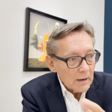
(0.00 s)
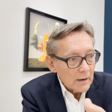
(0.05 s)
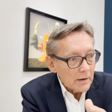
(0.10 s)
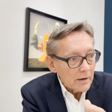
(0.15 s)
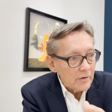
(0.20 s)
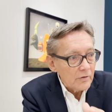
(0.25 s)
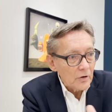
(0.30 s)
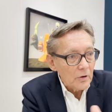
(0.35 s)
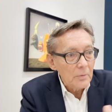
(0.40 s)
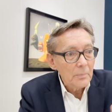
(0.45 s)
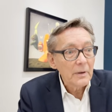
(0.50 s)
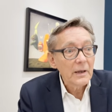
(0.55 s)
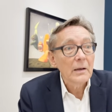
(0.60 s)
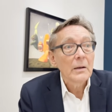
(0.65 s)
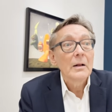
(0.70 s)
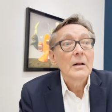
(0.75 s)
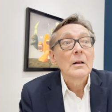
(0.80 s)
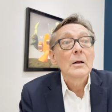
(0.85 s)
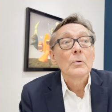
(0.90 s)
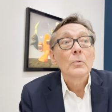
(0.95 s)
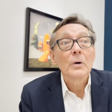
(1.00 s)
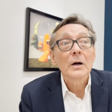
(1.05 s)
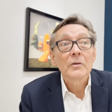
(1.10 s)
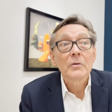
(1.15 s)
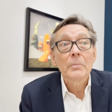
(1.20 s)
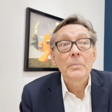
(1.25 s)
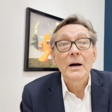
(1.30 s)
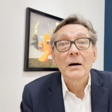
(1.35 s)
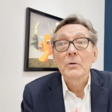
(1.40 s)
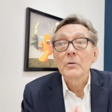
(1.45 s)
He told me, what
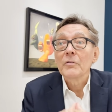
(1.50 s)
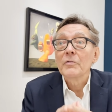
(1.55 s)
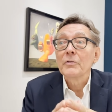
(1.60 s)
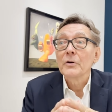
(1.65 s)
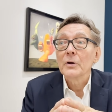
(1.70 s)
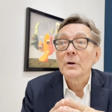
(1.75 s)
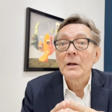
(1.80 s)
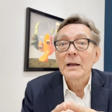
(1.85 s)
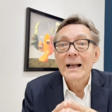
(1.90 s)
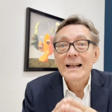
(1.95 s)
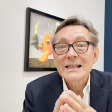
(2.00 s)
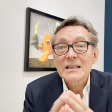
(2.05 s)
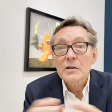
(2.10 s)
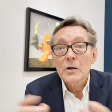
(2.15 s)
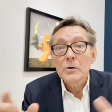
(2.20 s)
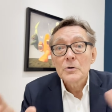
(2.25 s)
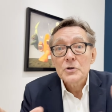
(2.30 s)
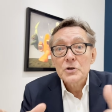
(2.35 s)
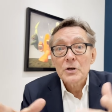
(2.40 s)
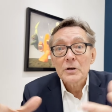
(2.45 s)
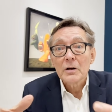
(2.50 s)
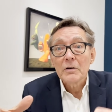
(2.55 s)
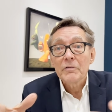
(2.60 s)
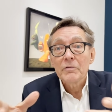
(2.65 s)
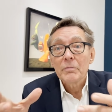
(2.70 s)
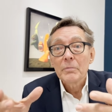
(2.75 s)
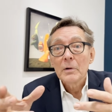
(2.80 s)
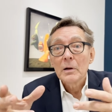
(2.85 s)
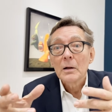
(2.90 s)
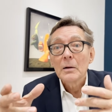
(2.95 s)
about the exclusion
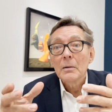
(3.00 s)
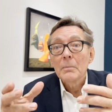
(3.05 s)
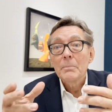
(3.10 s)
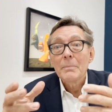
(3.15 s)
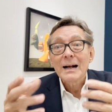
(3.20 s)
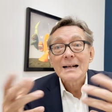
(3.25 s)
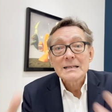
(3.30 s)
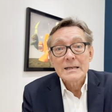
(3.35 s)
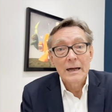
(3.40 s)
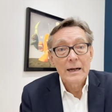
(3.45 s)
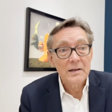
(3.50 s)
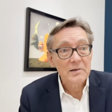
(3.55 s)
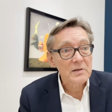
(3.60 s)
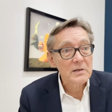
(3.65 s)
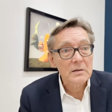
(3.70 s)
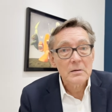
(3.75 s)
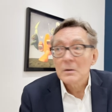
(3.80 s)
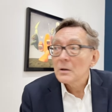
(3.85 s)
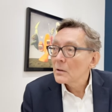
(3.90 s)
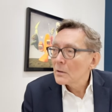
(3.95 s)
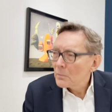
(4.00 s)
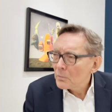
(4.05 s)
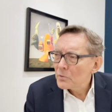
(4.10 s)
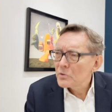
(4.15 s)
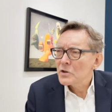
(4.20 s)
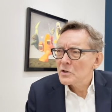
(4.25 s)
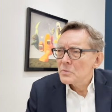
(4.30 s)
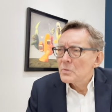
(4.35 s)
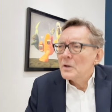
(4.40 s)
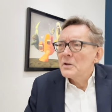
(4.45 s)
of Max Ernst, yes.
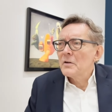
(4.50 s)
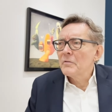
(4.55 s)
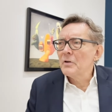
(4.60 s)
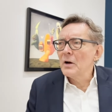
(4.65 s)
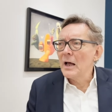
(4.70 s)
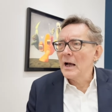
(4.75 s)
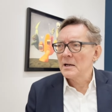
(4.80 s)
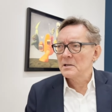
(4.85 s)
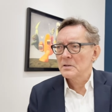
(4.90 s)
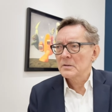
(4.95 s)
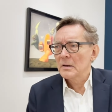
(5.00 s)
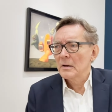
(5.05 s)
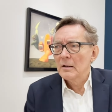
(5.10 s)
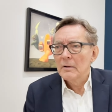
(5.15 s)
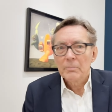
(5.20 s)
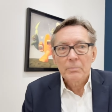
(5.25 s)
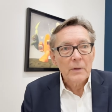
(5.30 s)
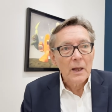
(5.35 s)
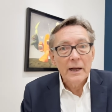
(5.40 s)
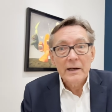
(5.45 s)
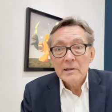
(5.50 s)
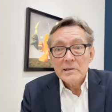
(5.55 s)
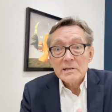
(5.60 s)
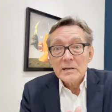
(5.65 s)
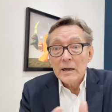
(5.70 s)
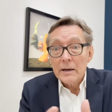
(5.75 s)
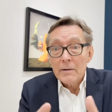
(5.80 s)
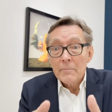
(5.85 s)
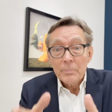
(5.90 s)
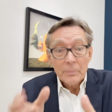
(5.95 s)
which is one of the last? and, he
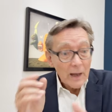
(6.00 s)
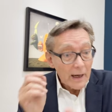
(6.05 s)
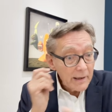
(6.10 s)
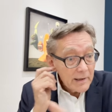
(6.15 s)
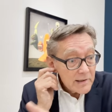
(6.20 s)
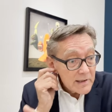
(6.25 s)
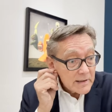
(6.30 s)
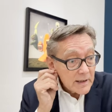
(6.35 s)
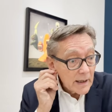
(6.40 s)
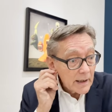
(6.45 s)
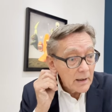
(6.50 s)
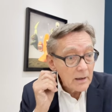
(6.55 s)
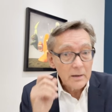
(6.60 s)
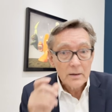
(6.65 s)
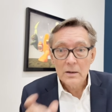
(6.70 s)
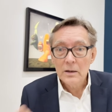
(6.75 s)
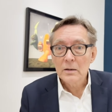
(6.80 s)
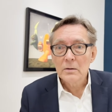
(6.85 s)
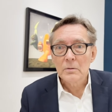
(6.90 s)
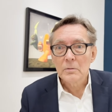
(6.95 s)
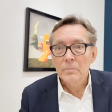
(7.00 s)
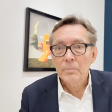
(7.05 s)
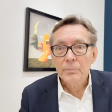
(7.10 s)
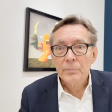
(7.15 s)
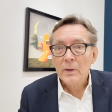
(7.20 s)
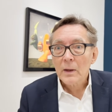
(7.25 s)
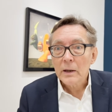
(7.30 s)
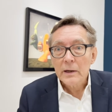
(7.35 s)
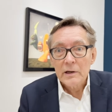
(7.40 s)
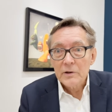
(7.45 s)
said, and he said, no,
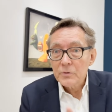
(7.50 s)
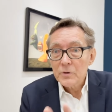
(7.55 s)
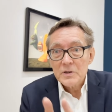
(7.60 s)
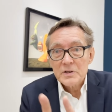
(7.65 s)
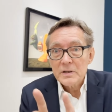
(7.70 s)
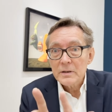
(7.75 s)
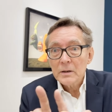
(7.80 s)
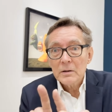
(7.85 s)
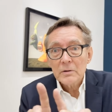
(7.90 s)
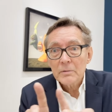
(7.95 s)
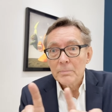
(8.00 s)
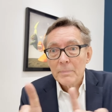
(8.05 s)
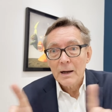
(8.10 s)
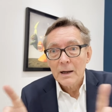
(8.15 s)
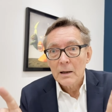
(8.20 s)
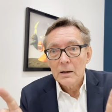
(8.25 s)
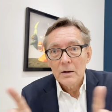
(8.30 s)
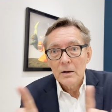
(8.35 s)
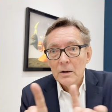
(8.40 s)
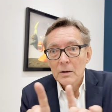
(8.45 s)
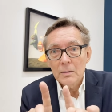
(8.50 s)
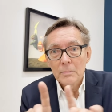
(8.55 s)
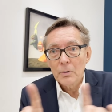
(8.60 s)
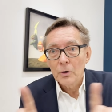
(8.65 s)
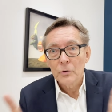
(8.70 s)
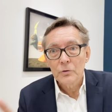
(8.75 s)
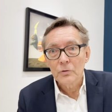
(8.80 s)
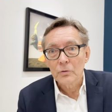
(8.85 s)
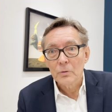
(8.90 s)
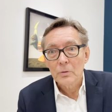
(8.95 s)
it was not uh,
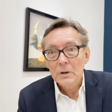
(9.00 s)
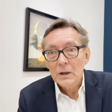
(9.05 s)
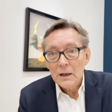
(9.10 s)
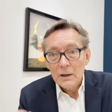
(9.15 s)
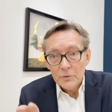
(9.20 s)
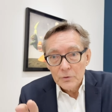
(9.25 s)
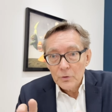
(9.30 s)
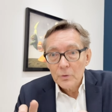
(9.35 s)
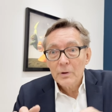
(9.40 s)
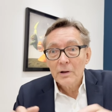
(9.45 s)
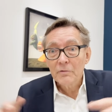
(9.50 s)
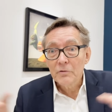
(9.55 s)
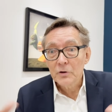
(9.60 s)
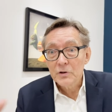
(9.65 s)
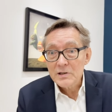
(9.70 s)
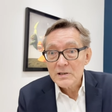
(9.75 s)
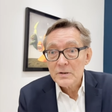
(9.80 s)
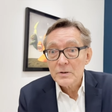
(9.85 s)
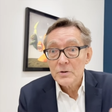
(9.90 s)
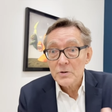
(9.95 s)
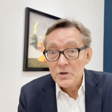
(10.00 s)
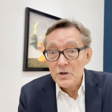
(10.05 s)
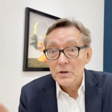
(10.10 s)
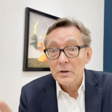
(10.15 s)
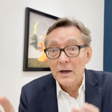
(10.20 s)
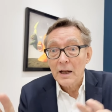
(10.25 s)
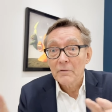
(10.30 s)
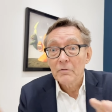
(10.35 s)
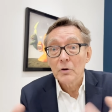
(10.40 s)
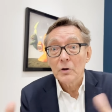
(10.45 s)
Breton. During the
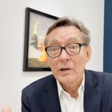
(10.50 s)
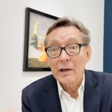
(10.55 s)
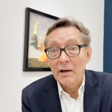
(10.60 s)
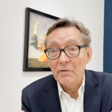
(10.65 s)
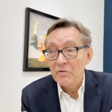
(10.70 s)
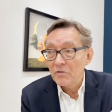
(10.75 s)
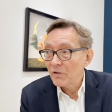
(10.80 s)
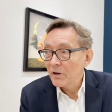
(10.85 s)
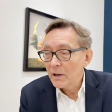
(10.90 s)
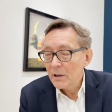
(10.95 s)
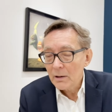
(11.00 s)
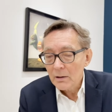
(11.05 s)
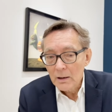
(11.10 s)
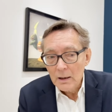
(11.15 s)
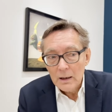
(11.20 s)
discussion at the café,